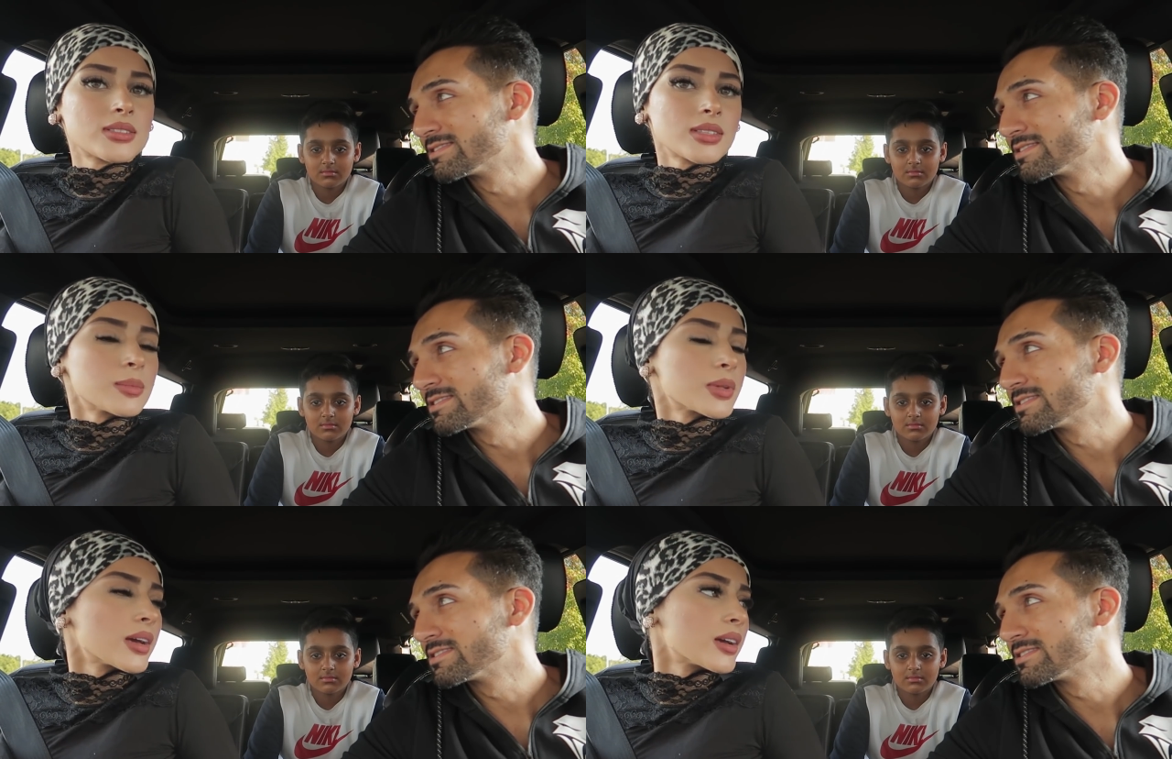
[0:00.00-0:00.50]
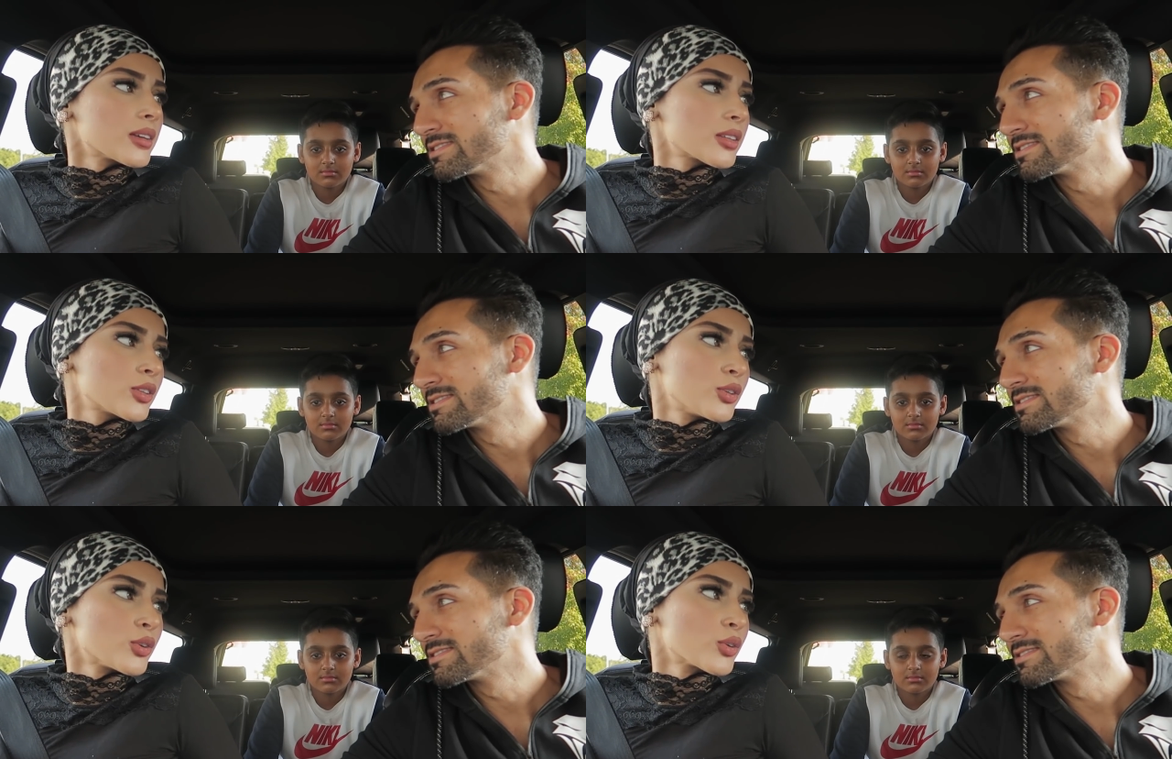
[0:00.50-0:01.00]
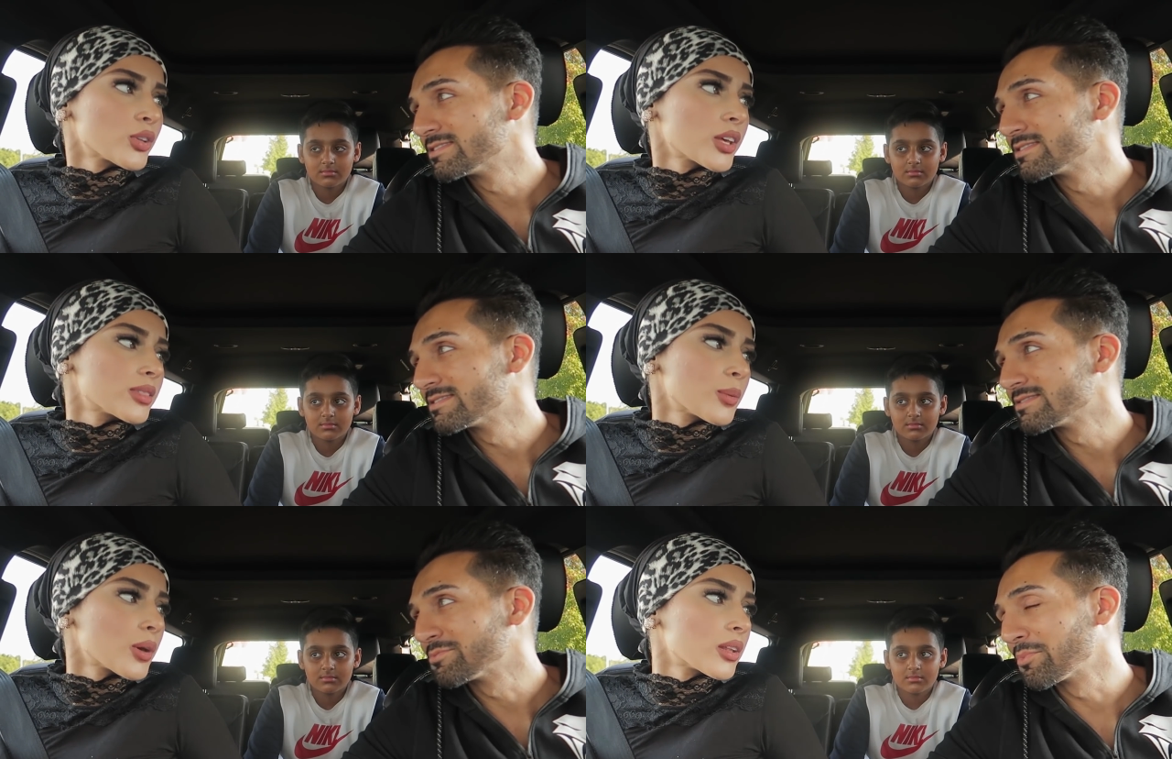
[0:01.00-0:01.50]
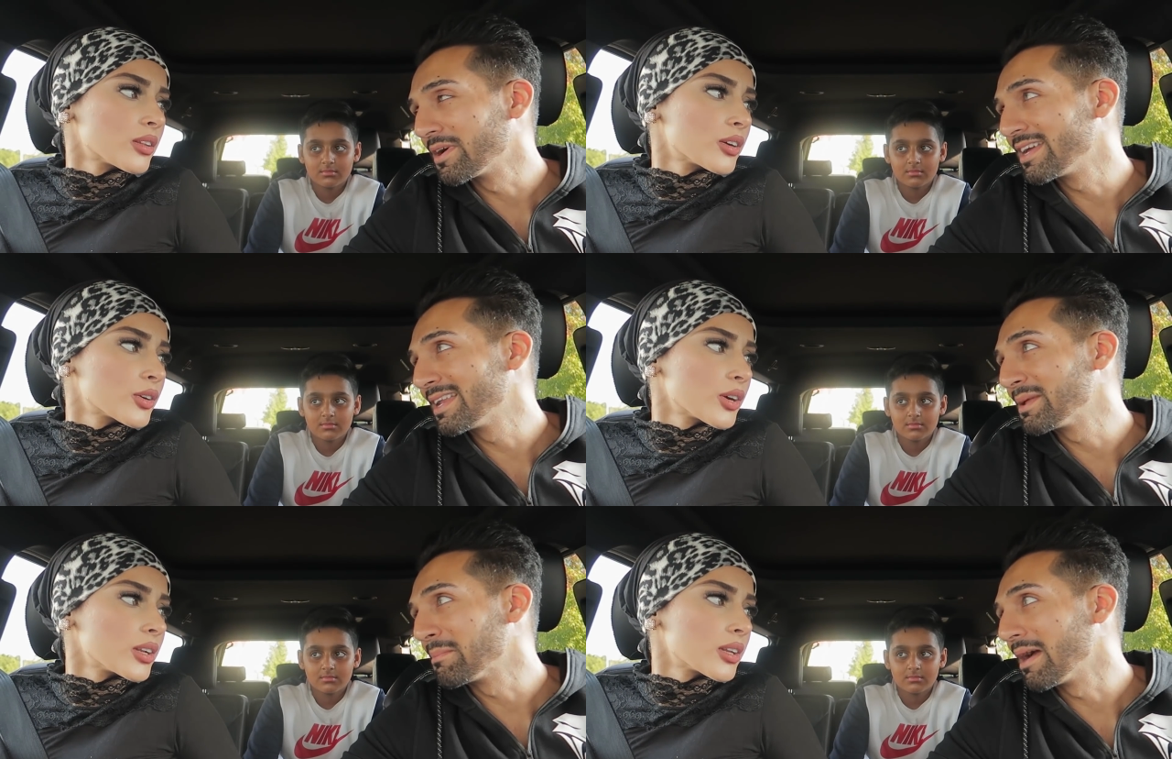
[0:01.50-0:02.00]
Speaker 1: it seem like you don't like the way I look. Why are you
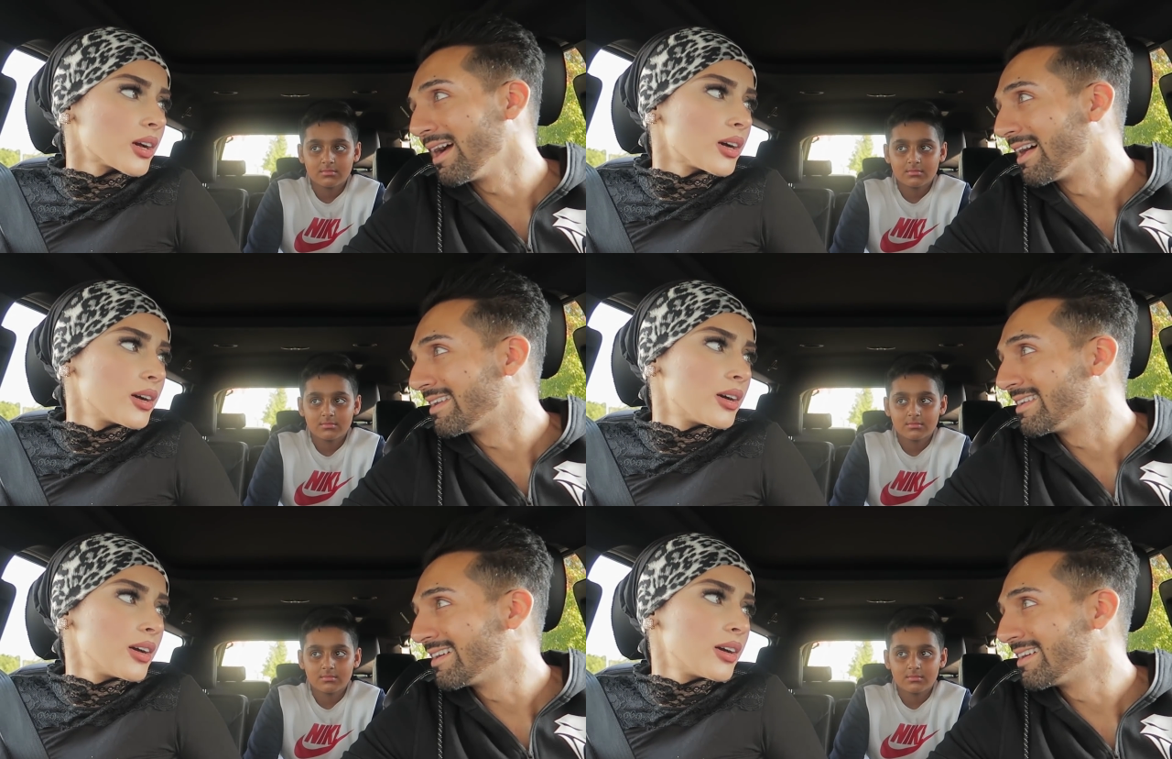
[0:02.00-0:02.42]
getting right mad?